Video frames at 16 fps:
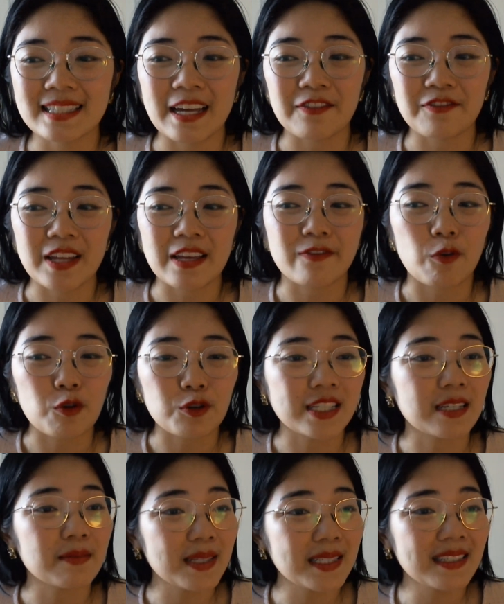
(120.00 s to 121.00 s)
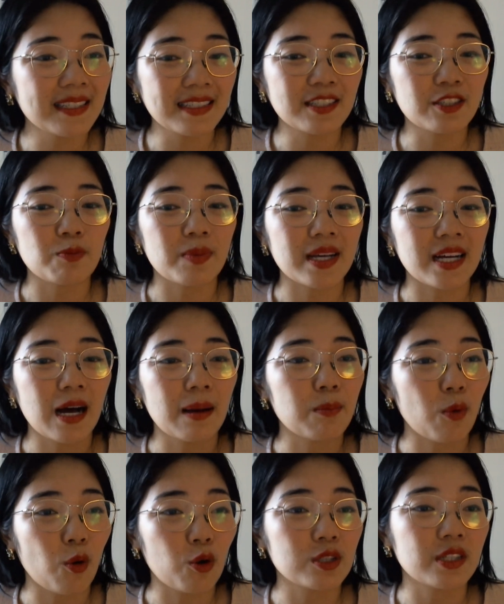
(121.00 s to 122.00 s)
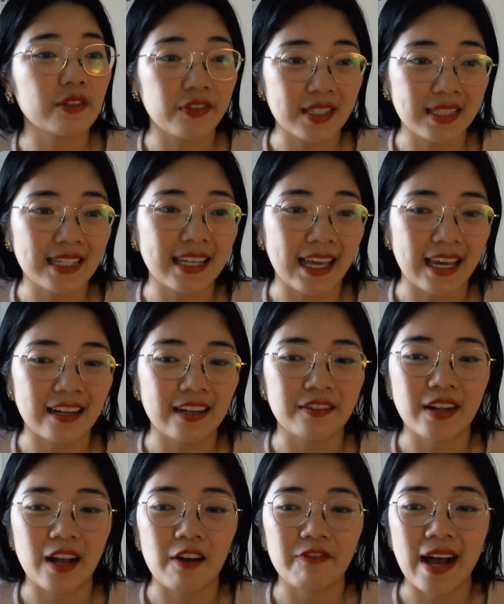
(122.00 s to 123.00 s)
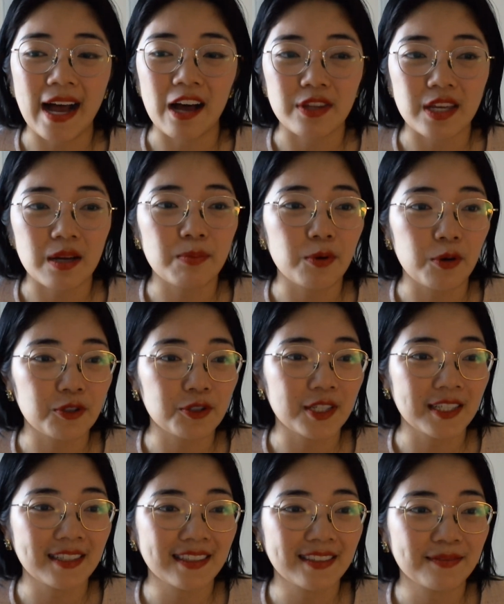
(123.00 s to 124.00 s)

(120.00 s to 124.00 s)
definitely forcing business to become more sophisticated of how they approach it.